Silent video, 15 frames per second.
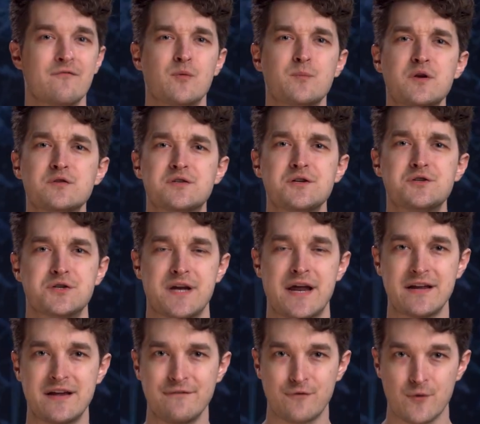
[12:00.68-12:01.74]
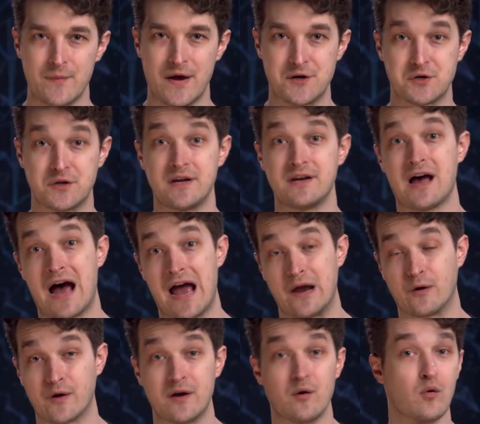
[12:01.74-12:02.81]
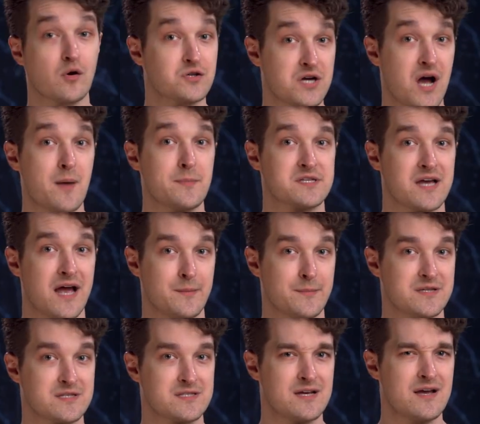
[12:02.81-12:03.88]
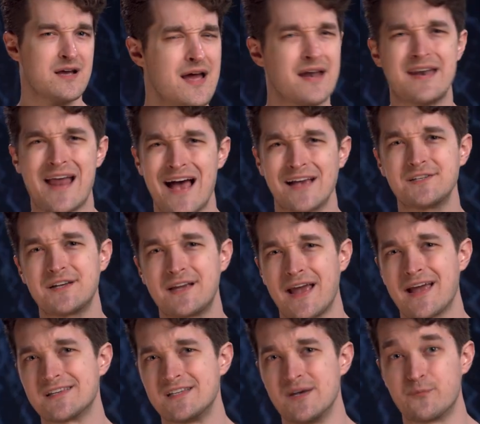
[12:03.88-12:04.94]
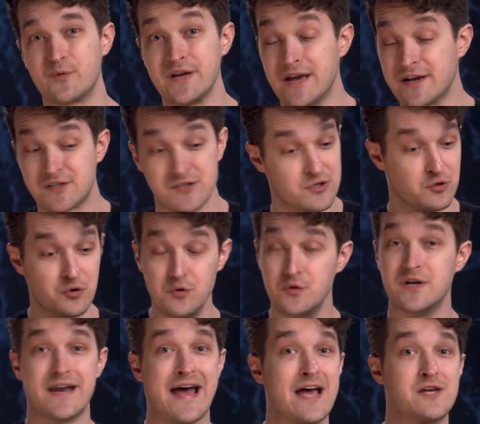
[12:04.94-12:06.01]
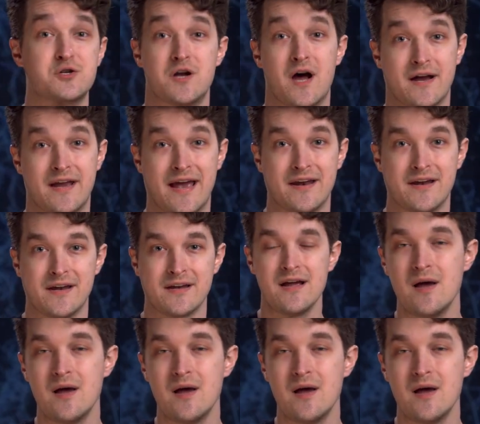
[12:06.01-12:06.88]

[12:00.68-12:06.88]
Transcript: from using genetic information in hiring or job assignments. NASA can't simply exclude an astronaut candidate